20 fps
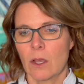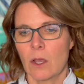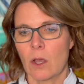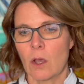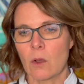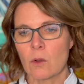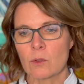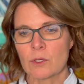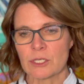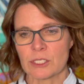
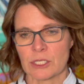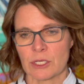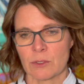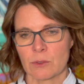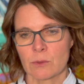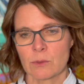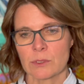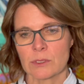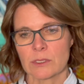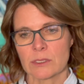
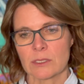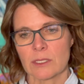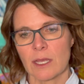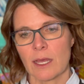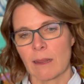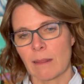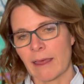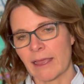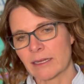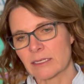Okotoks
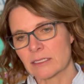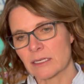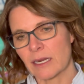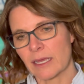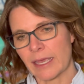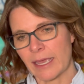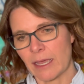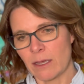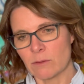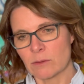elected a
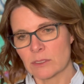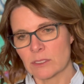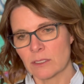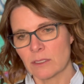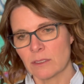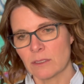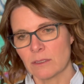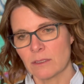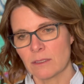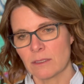
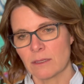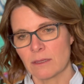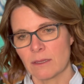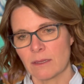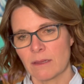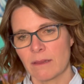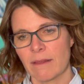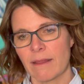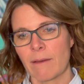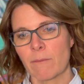council
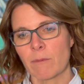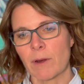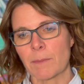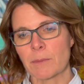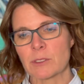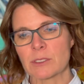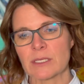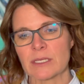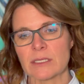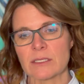that
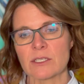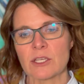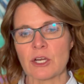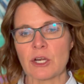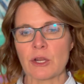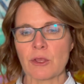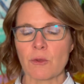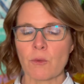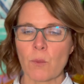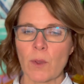represents a
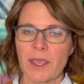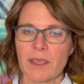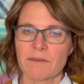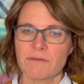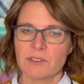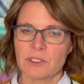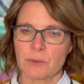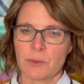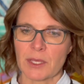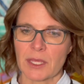new way of
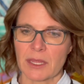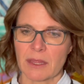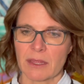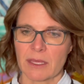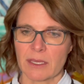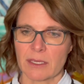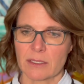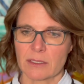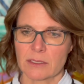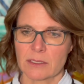doing
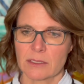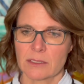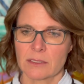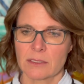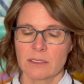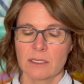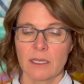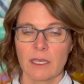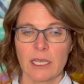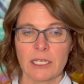things,
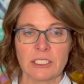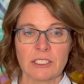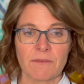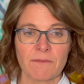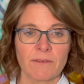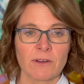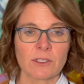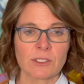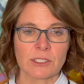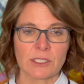a
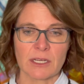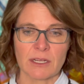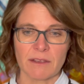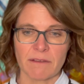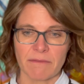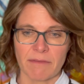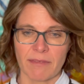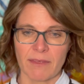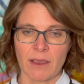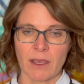diversity
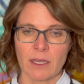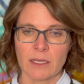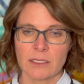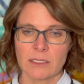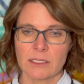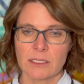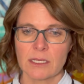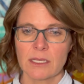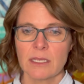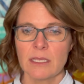of
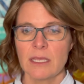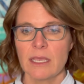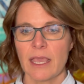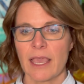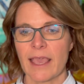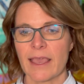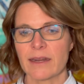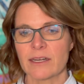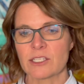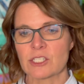thought,
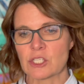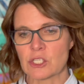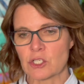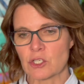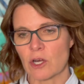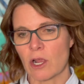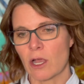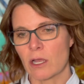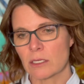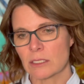and a
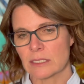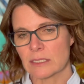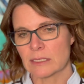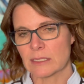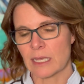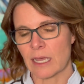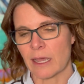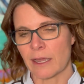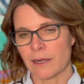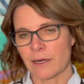strong
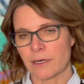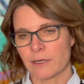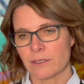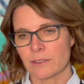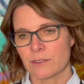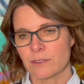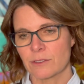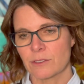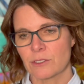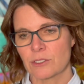desire
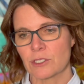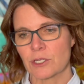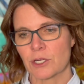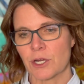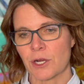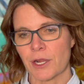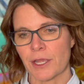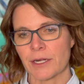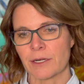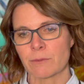to
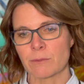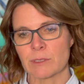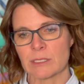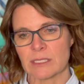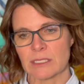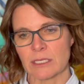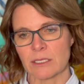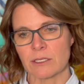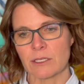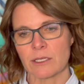create a
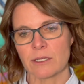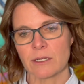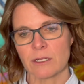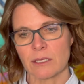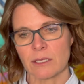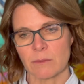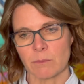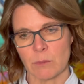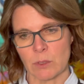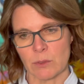resilient
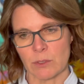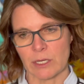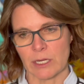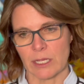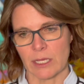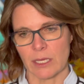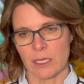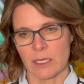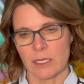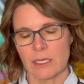
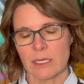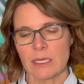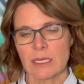community